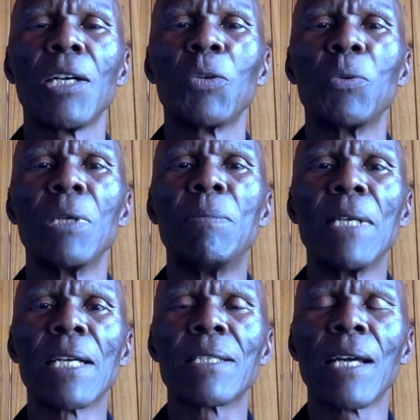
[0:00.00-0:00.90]
will be
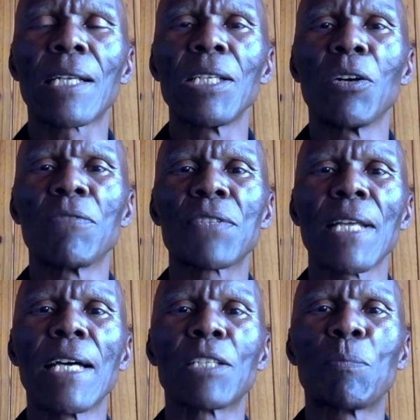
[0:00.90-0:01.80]
exactly
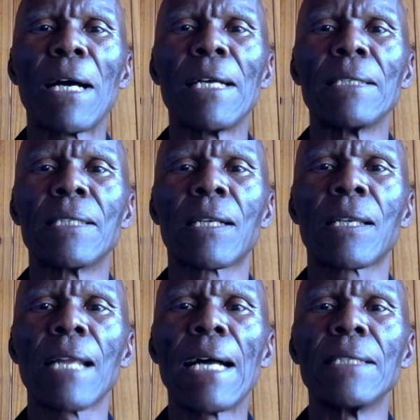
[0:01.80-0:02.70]
offset by a
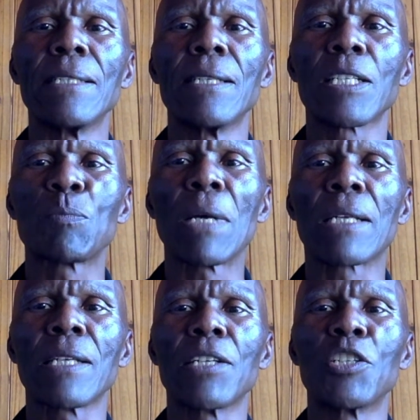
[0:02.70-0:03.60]
decline in
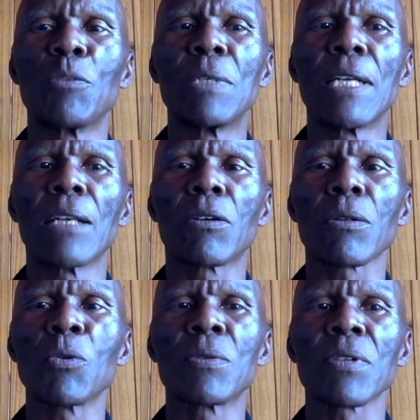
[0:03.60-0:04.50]
expected nominal
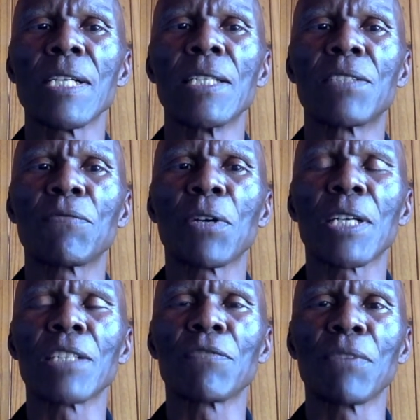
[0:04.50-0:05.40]
growth rates for
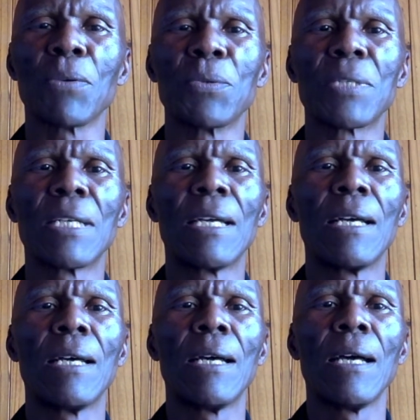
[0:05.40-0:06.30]
cash flows,
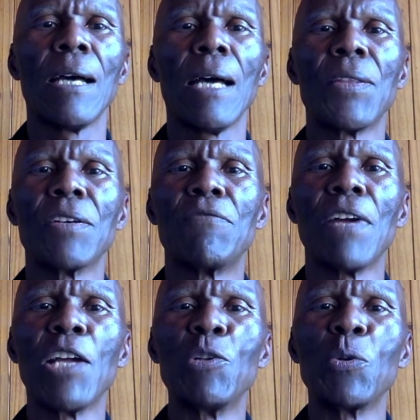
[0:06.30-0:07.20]
and the
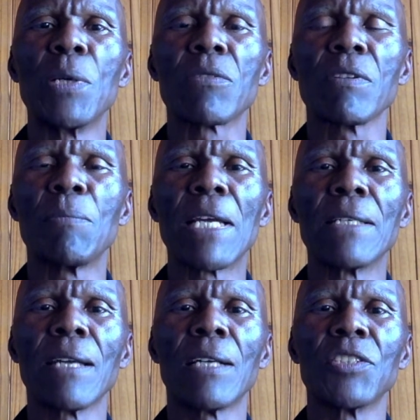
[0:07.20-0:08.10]
value will
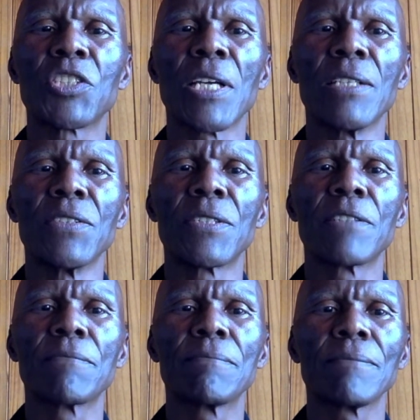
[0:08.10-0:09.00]
remain unchanged.
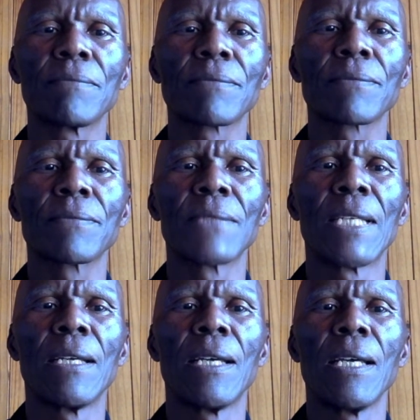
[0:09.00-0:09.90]

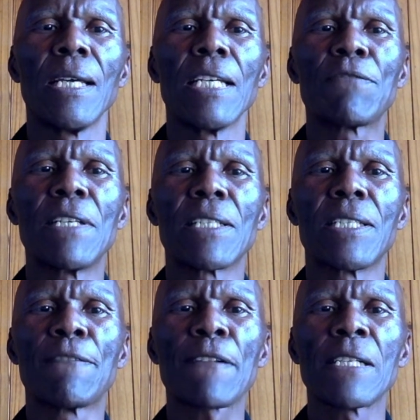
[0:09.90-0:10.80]
If the
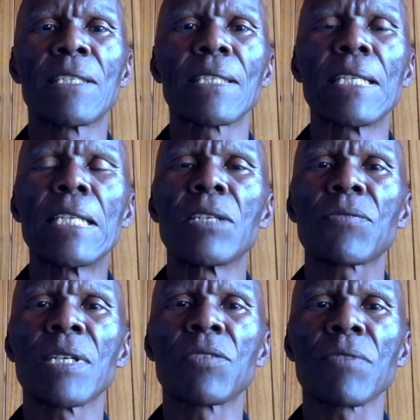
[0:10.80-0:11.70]
difference in
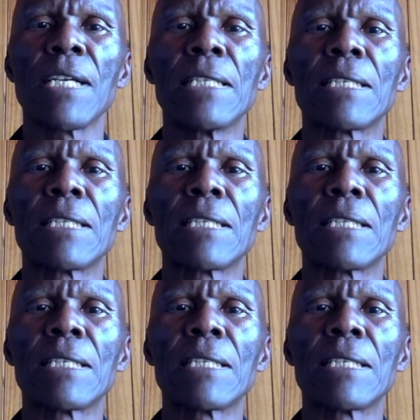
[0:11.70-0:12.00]
interest rates